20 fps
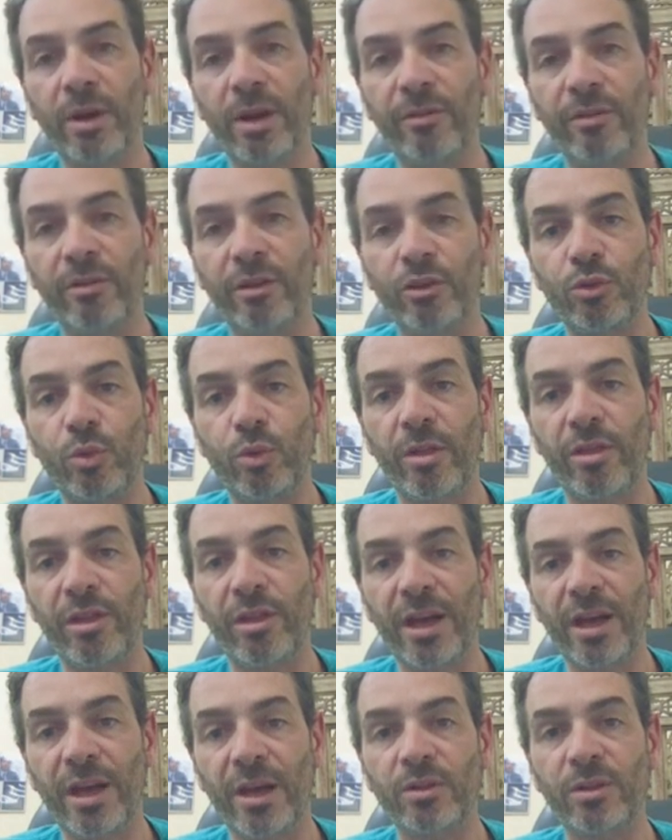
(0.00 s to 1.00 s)
We have reached
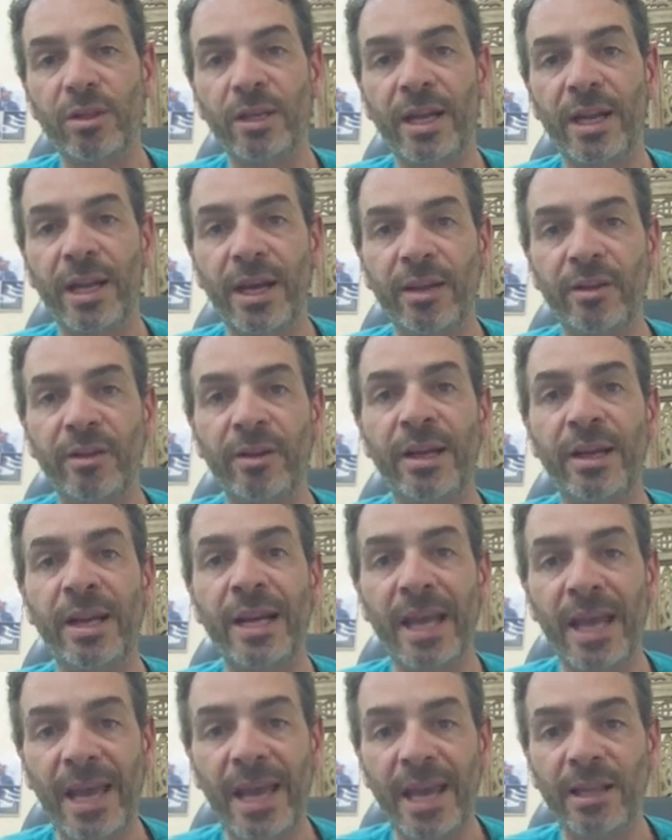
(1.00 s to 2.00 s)

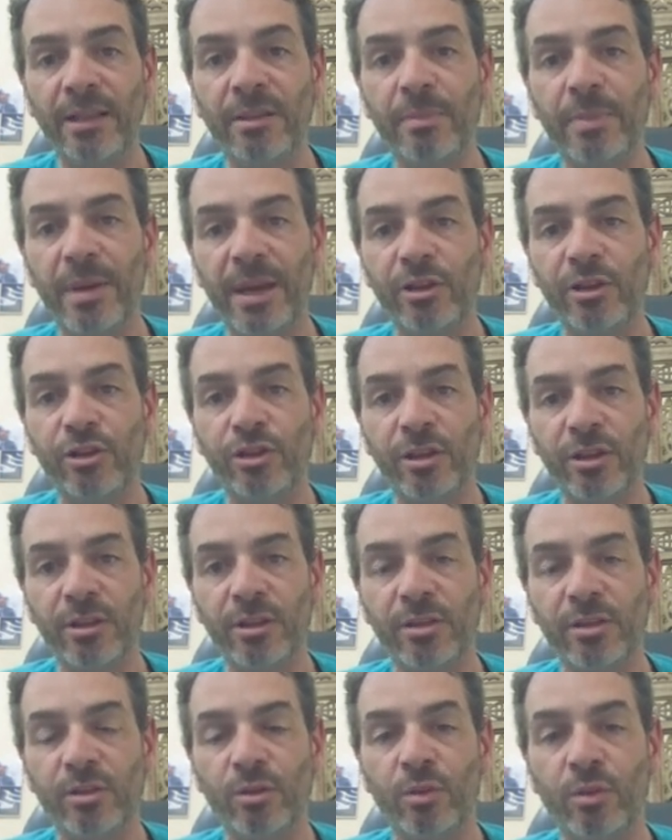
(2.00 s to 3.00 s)
1,908
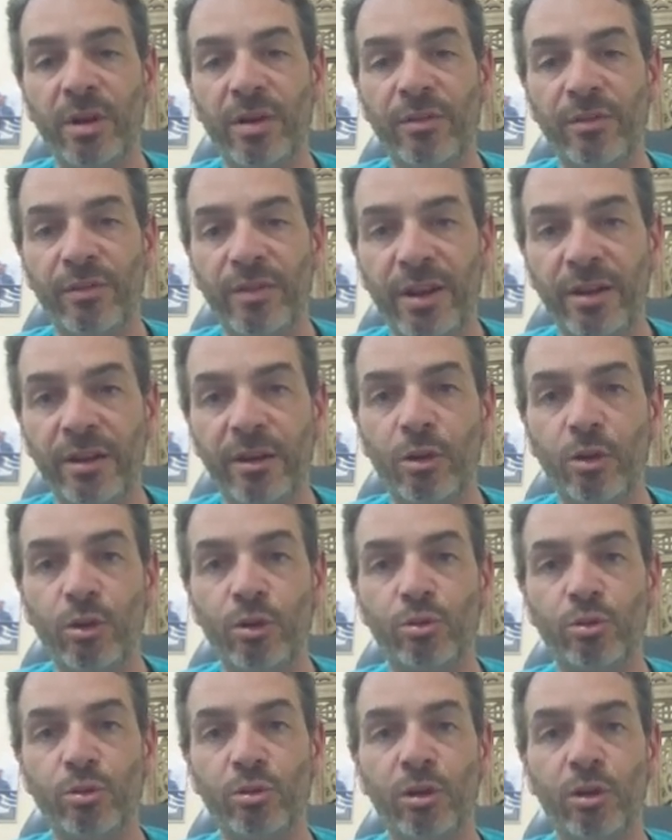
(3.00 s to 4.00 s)
patients, so we are very
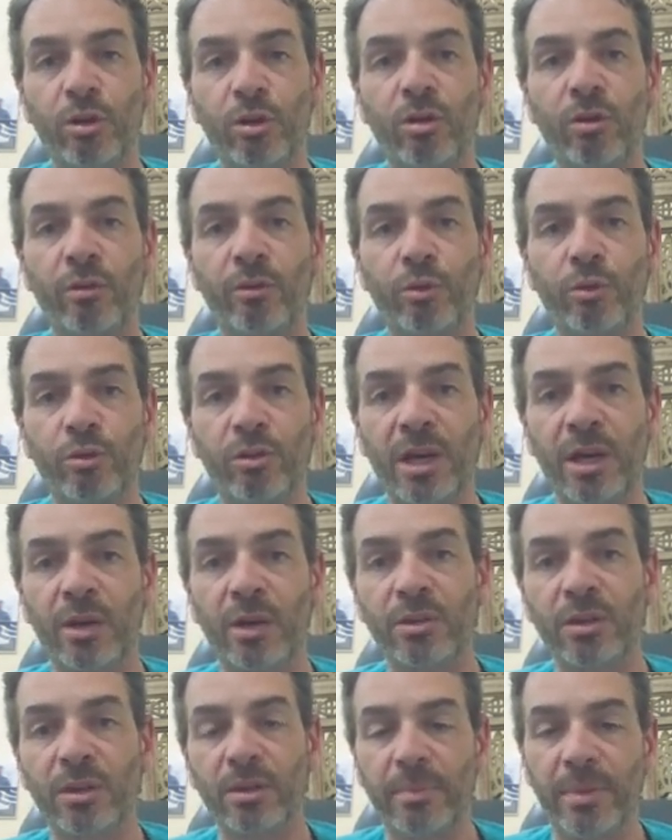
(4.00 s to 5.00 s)
close to the goal of
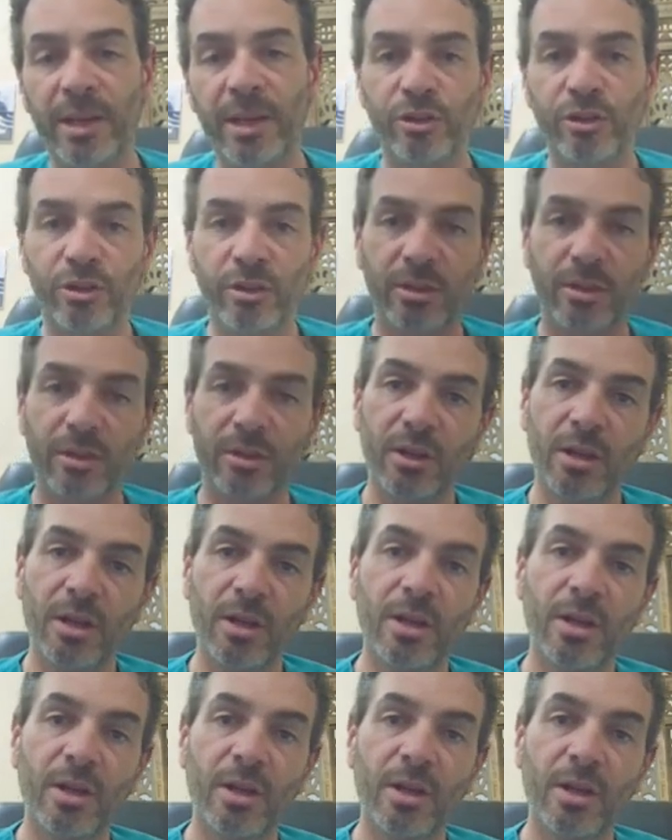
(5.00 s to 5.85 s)
2,000 patients.